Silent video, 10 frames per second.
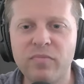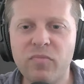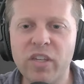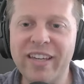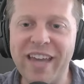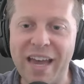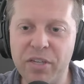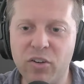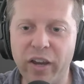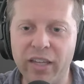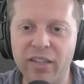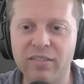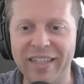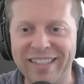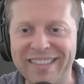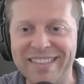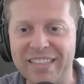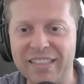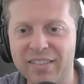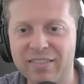it can be great and it can
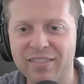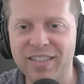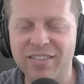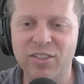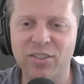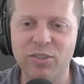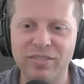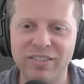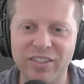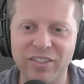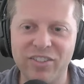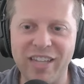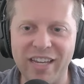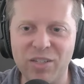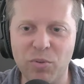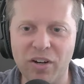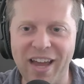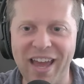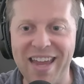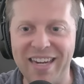suck. And so there's days where
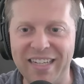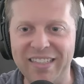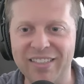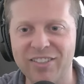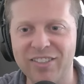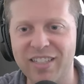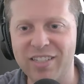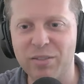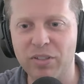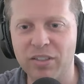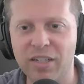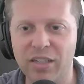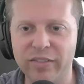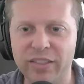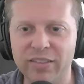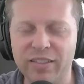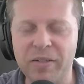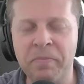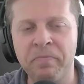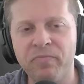I hate it and there's days where I love it.
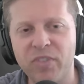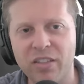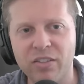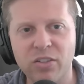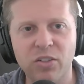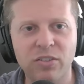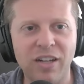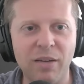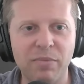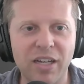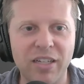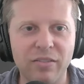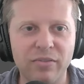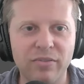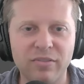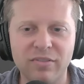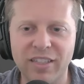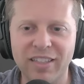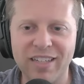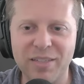And so I'm kind of
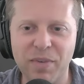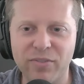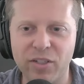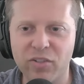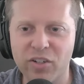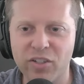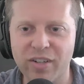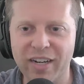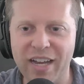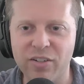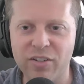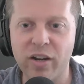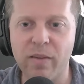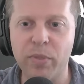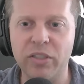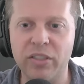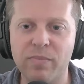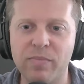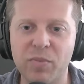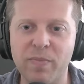like, that's my frustration right now, is trying to build
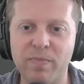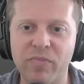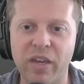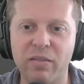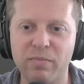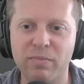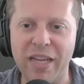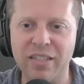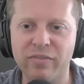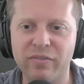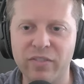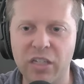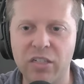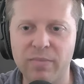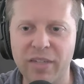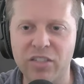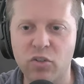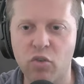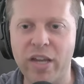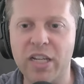up this like passive income that's
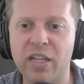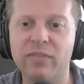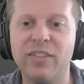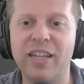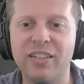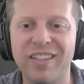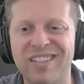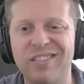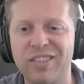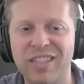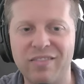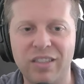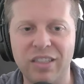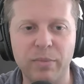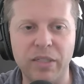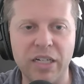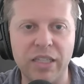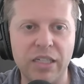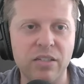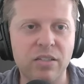great enough that like I don't really have to think about
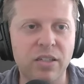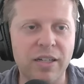anything else.